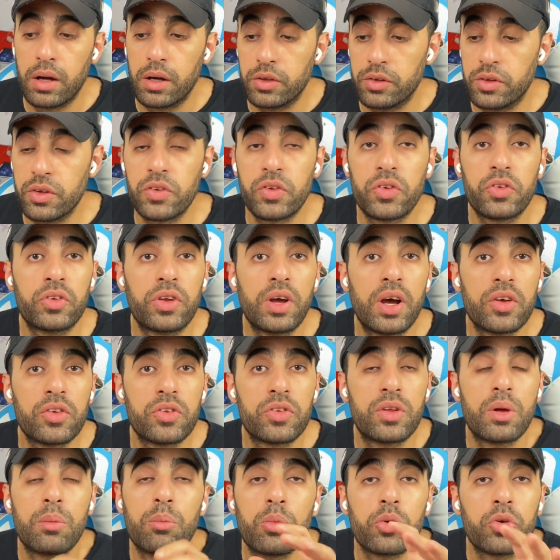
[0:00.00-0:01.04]
This is, guys,
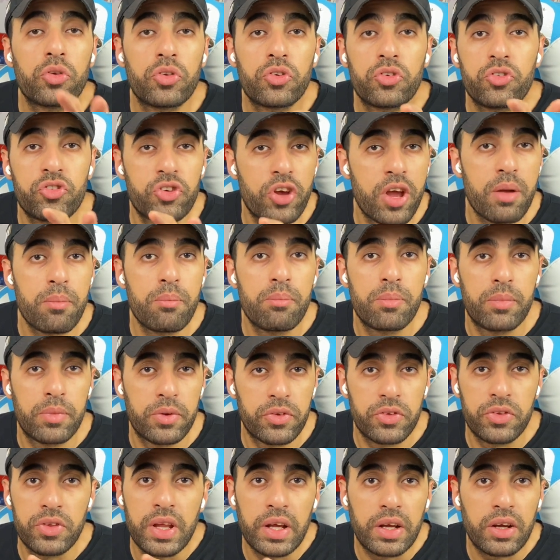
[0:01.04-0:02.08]
the most shame
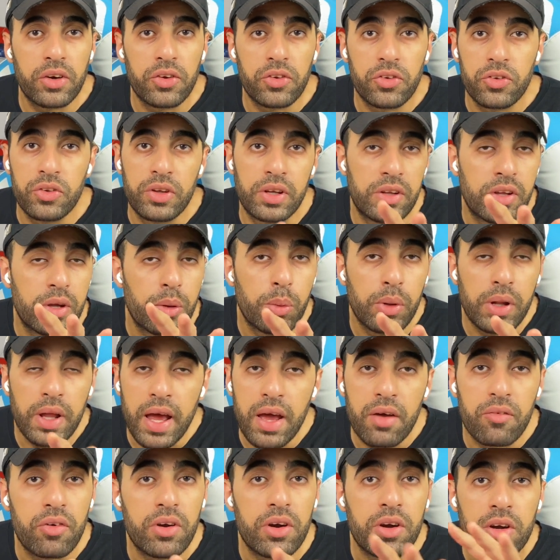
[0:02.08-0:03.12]
sneakers that you will
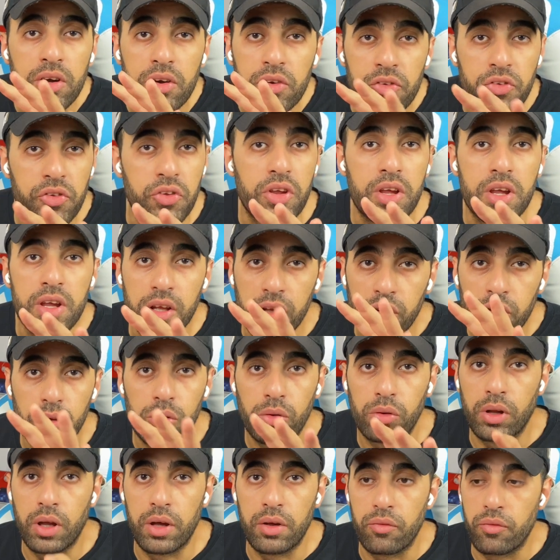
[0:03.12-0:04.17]
ever see in your
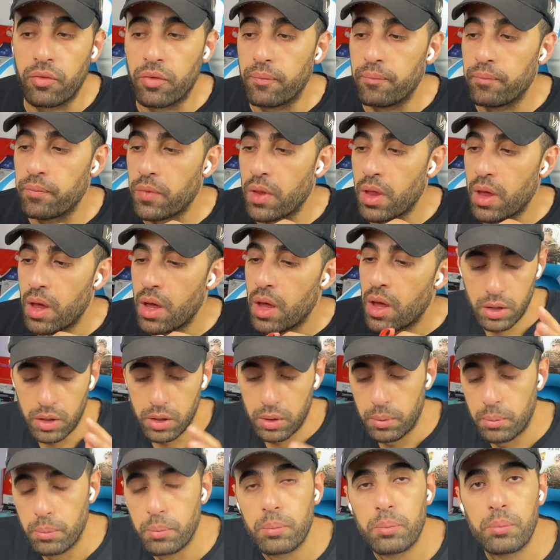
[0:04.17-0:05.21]
life.
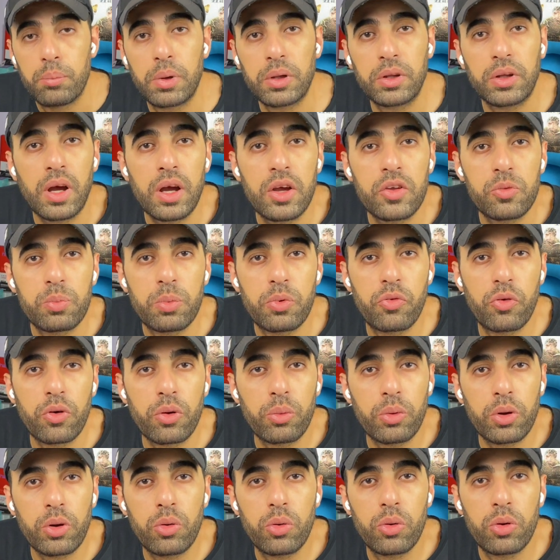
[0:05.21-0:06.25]
But guys, before
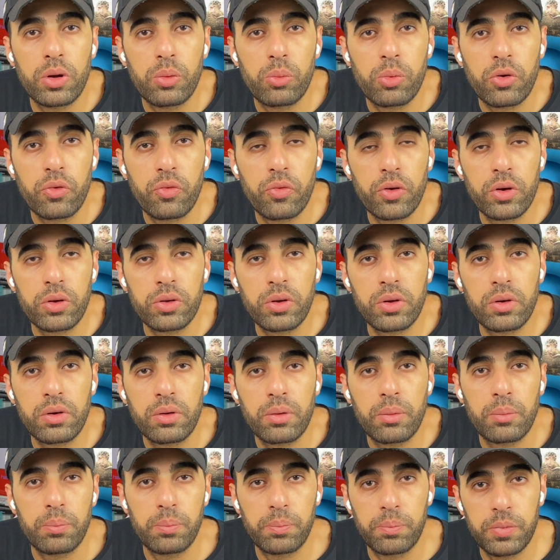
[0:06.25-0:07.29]
we go any further,
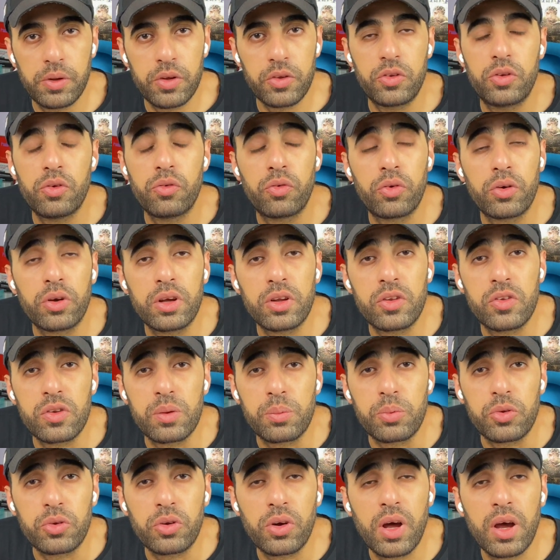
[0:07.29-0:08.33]
please don't forget to
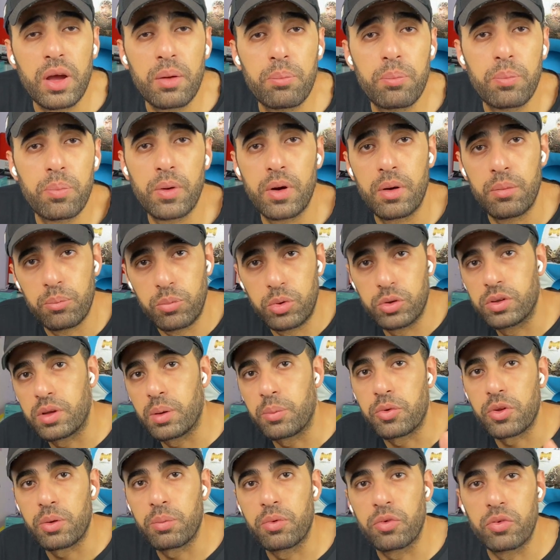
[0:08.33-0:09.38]
subscribe and put
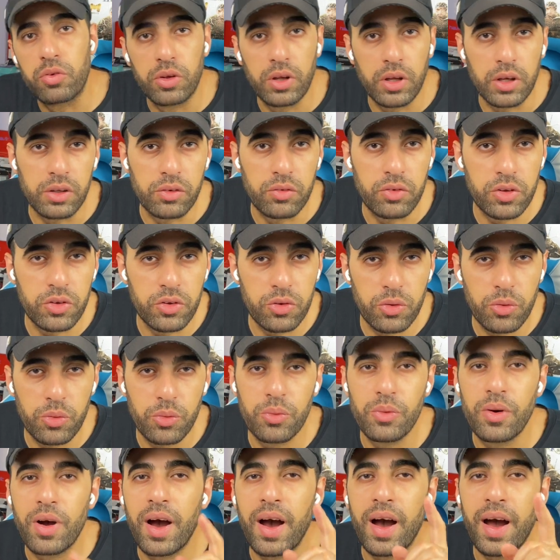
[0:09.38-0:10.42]
thumbs up if you like the video.
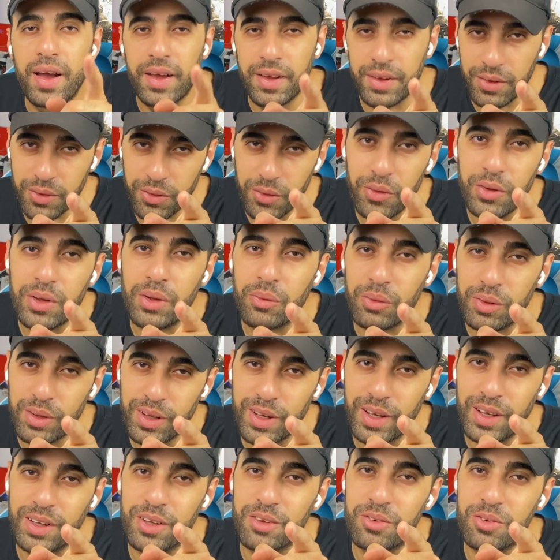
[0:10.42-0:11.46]
I know you will
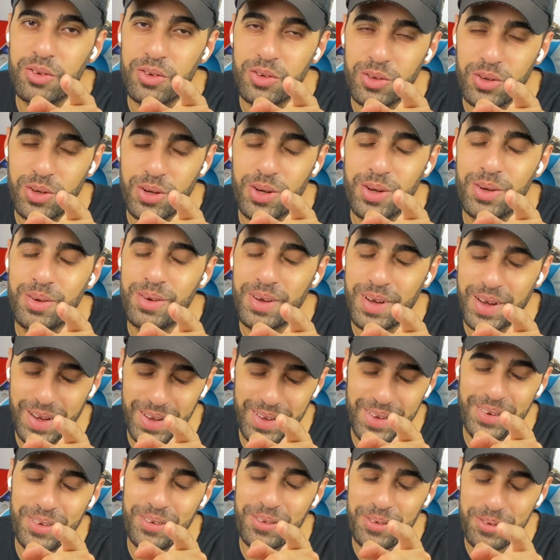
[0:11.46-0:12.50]
like the video, I
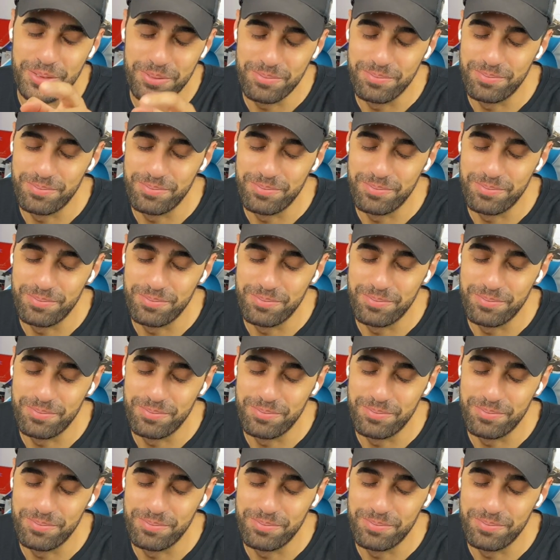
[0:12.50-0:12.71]
know.